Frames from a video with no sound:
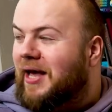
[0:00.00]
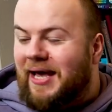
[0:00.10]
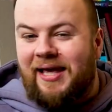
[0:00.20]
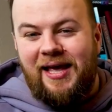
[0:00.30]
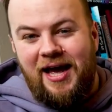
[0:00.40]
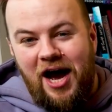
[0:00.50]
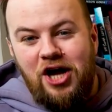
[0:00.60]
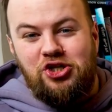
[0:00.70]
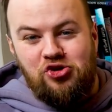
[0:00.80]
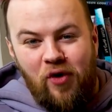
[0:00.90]

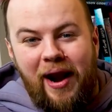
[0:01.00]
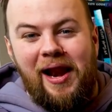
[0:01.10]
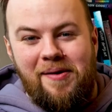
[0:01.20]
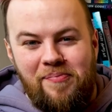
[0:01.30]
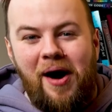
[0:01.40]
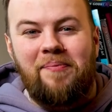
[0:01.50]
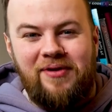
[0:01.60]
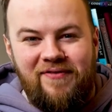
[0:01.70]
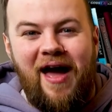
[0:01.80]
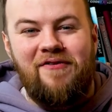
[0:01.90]
adrenaline
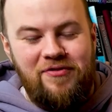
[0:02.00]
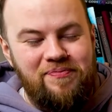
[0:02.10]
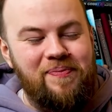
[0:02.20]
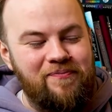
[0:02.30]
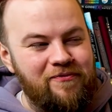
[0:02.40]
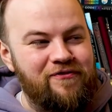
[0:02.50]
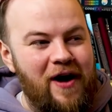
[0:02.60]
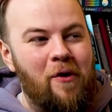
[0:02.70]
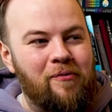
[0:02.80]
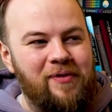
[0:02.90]
pumped I've ever
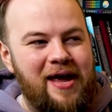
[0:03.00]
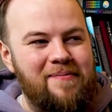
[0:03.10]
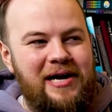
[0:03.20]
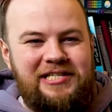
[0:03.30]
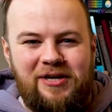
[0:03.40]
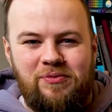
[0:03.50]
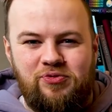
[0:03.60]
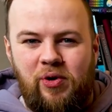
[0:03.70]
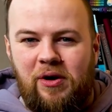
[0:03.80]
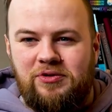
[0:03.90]
felt playing Magic,
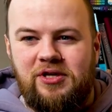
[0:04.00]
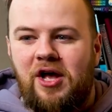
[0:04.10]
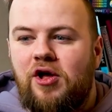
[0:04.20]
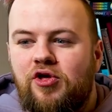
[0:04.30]
was when I was